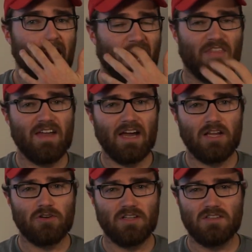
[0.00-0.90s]
I think I
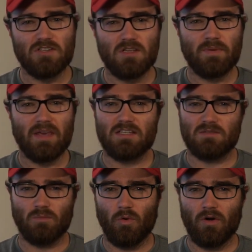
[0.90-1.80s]
trust the GPS
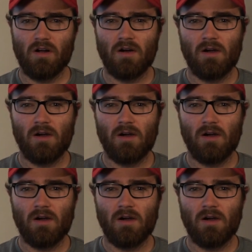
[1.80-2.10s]
more